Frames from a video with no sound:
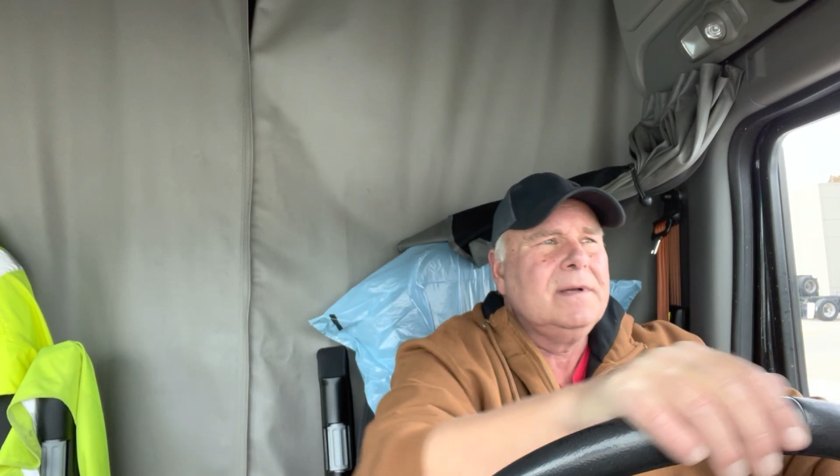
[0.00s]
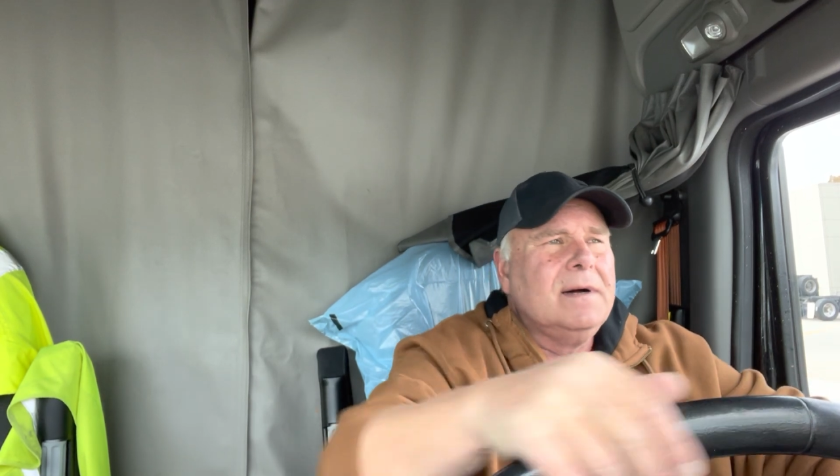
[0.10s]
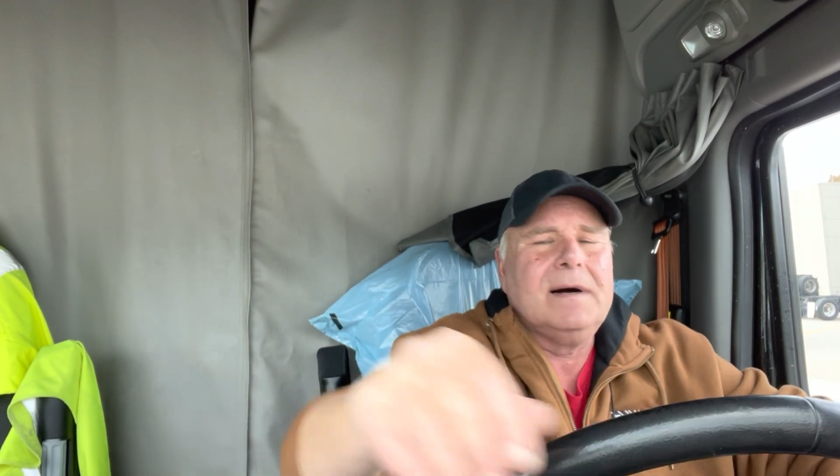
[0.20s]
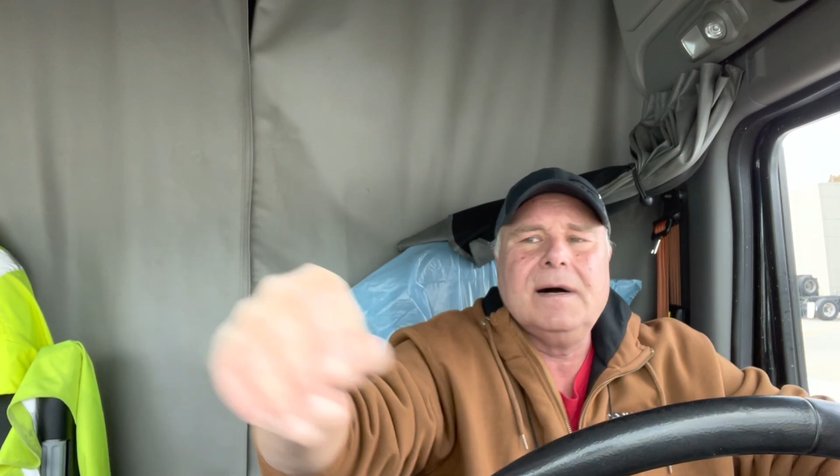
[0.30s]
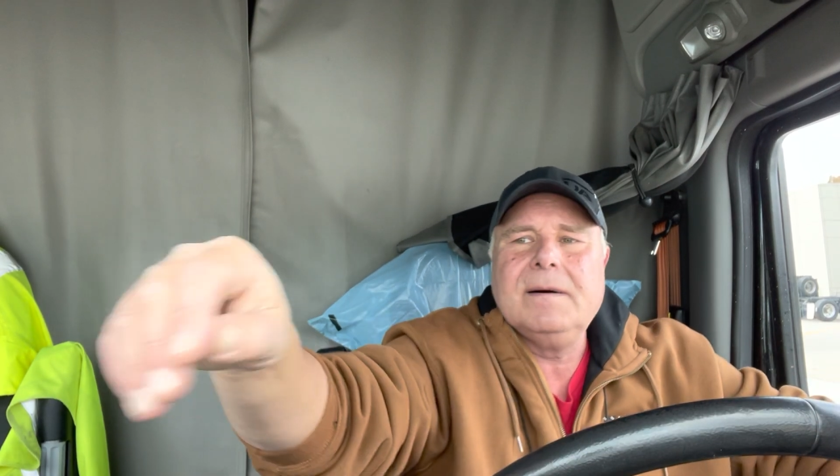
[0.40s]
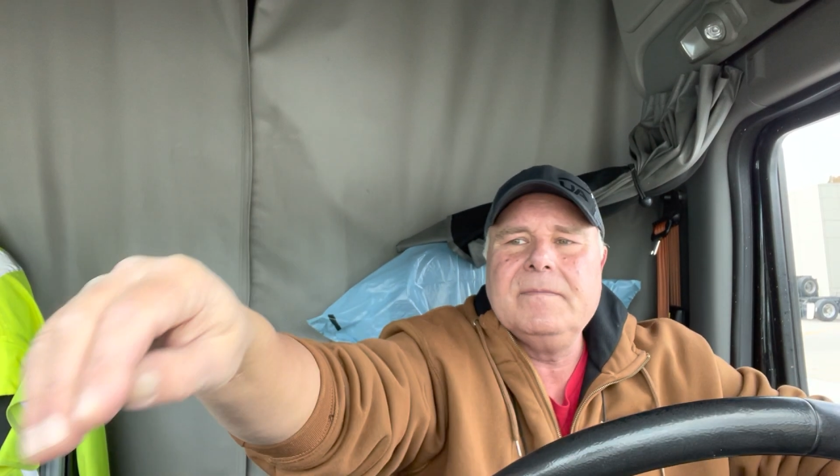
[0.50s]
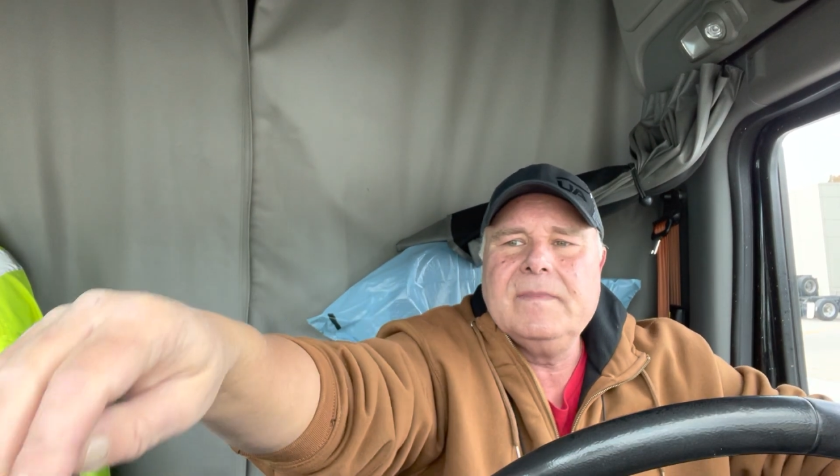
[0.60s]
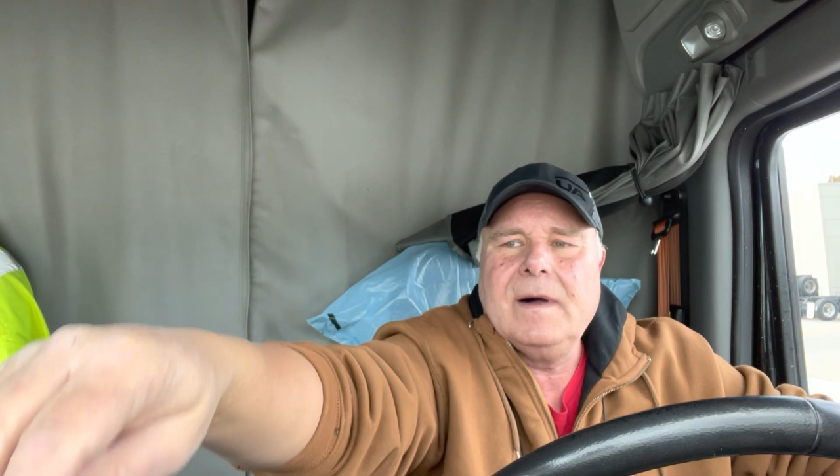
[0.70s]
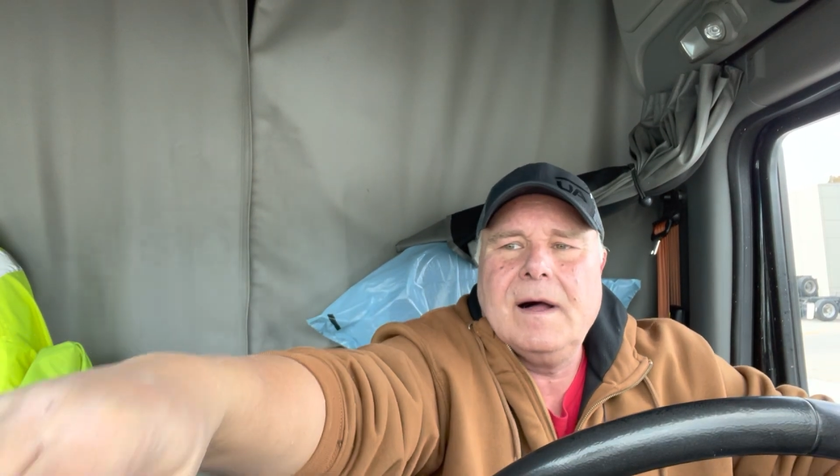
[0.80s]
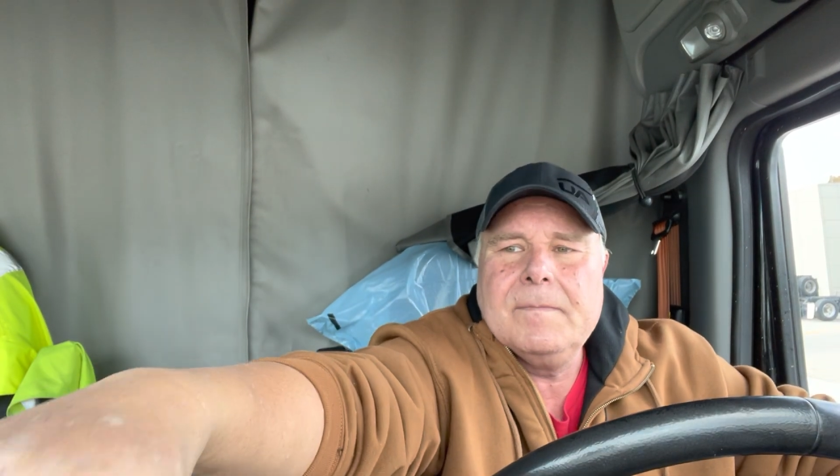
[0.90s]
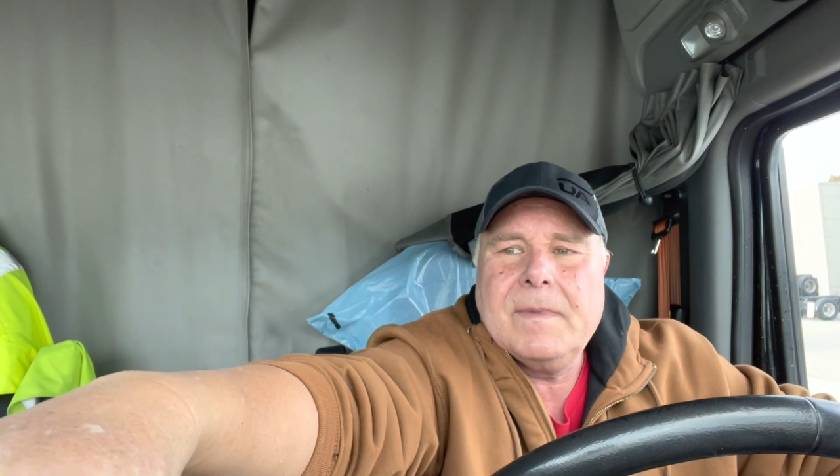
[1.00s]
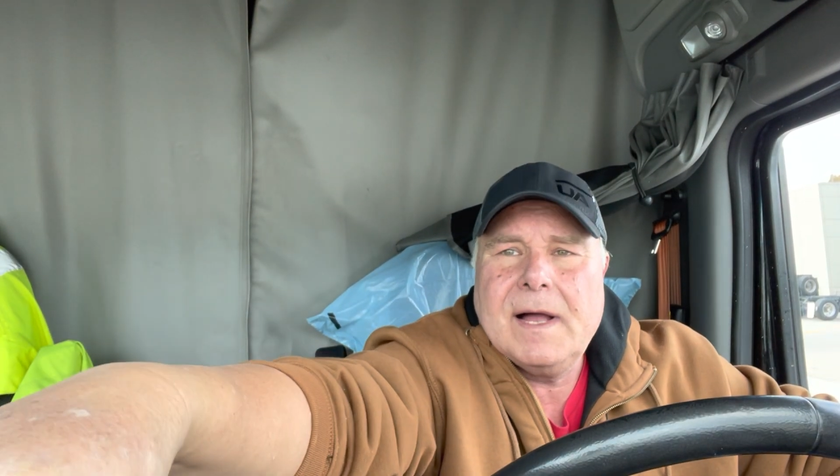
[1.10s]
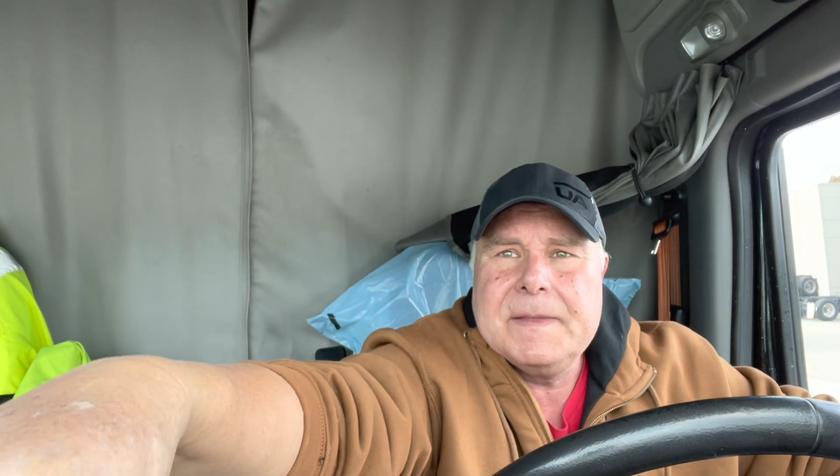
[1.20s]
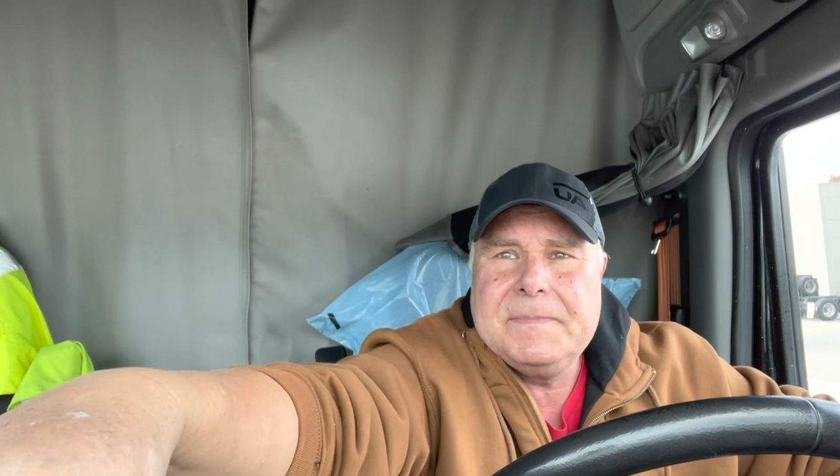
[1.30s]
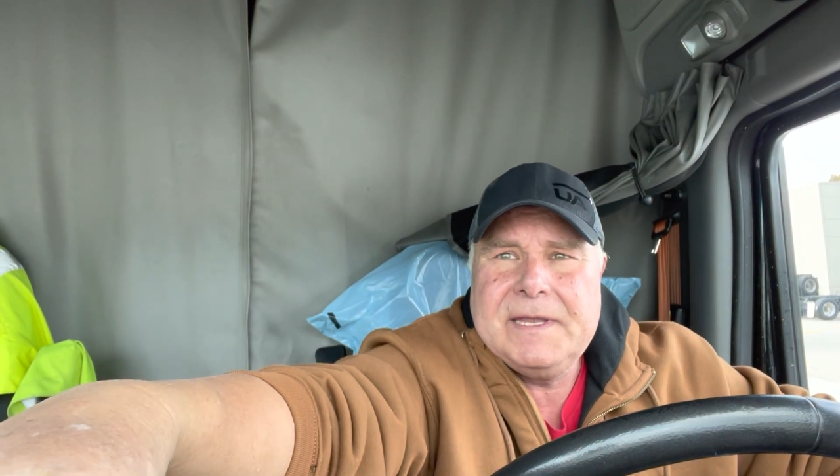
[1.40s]
on
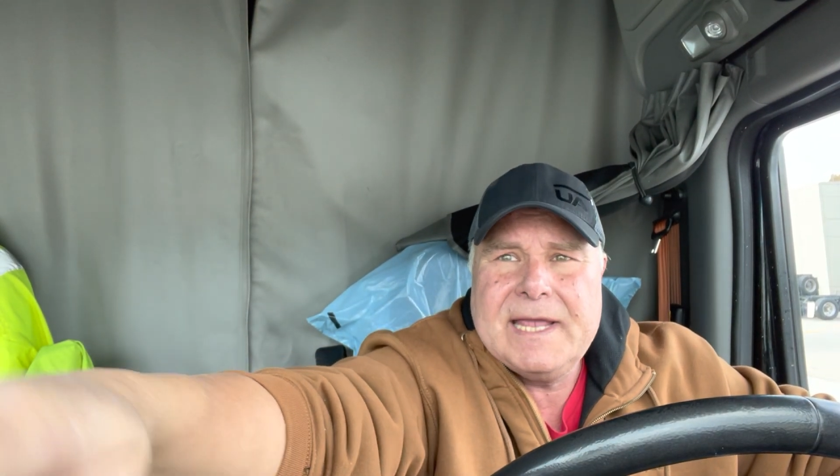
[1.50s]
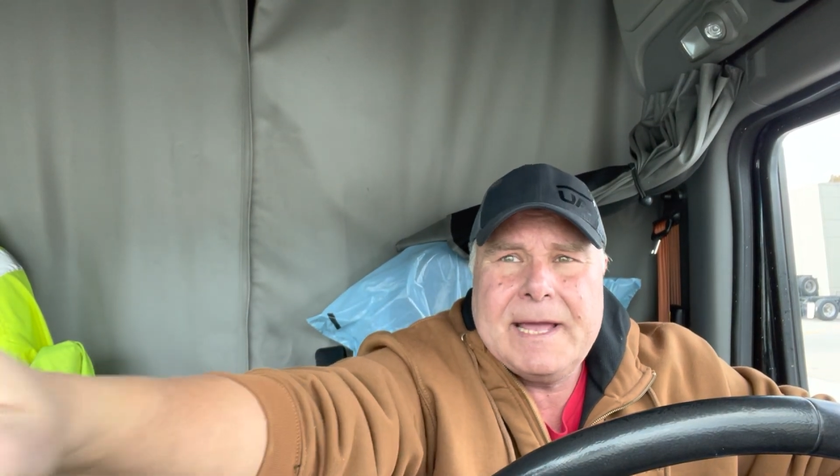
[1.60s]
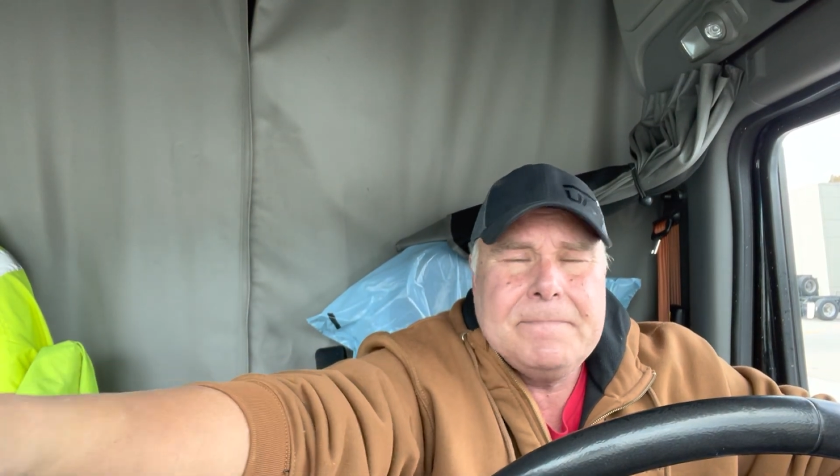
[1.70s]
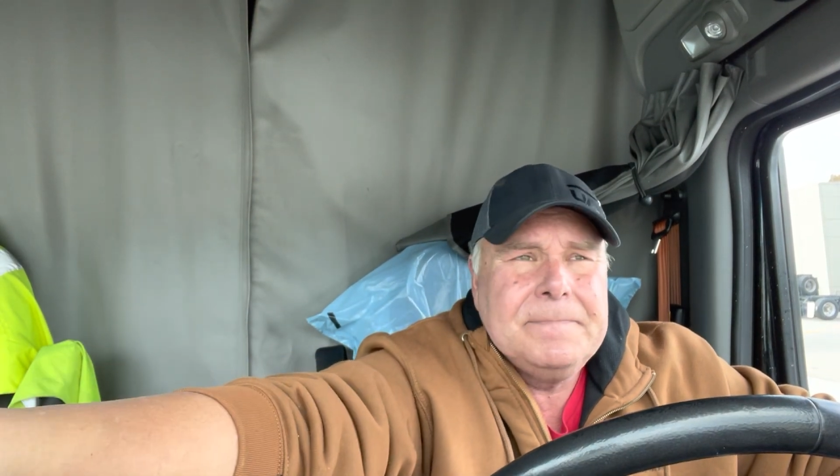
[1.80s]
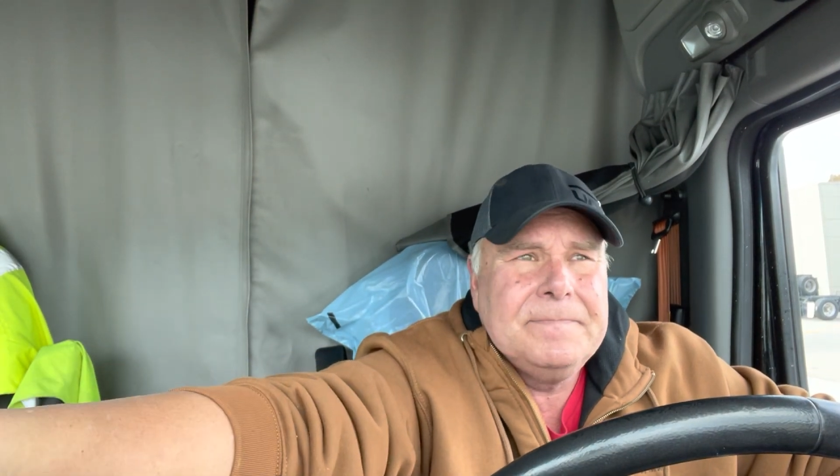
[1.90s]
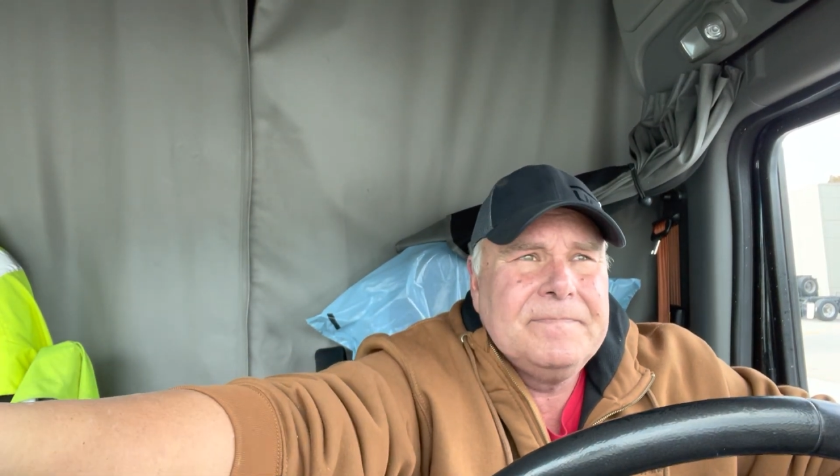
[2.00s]
my PM,